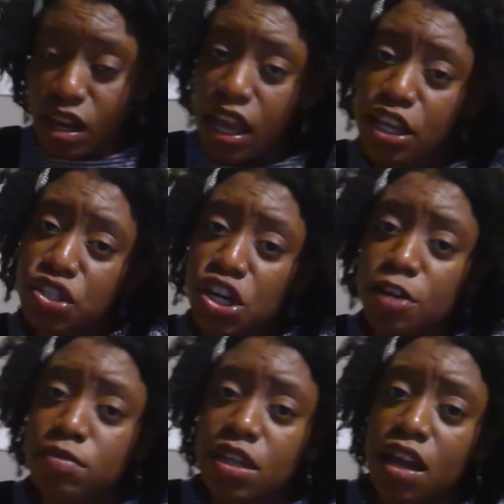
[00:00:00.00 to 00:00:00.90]
in
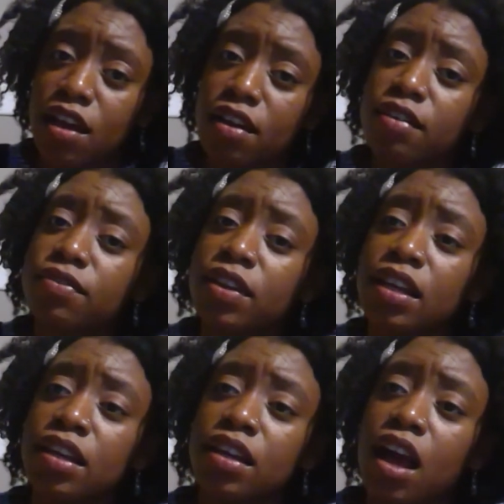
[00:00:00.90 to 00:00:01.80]
terms of
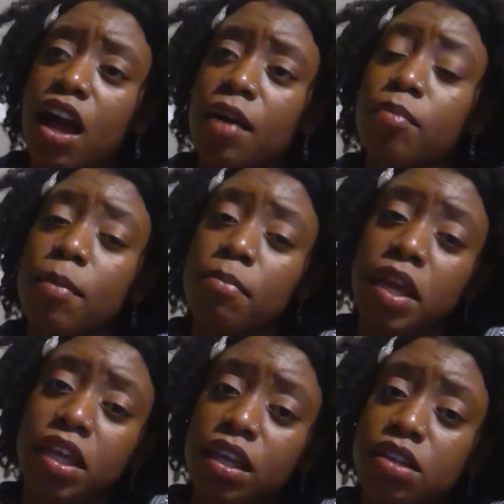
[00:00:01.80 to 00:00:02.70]

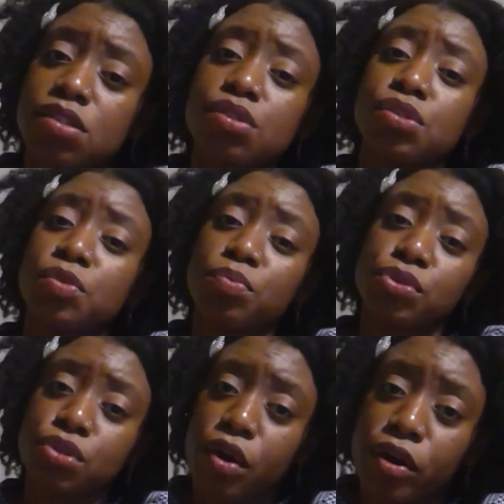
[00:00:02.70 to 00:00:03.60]
making it to
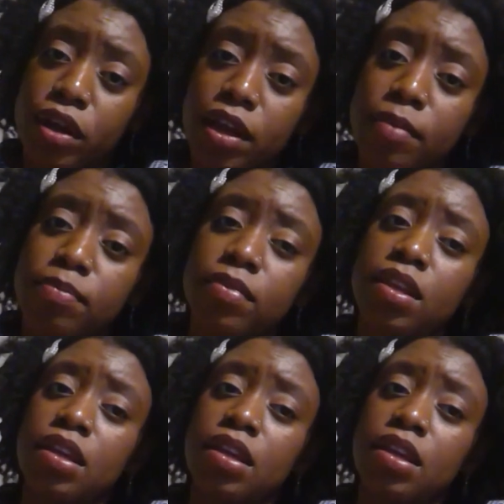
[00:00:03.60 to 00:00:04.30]
superstardom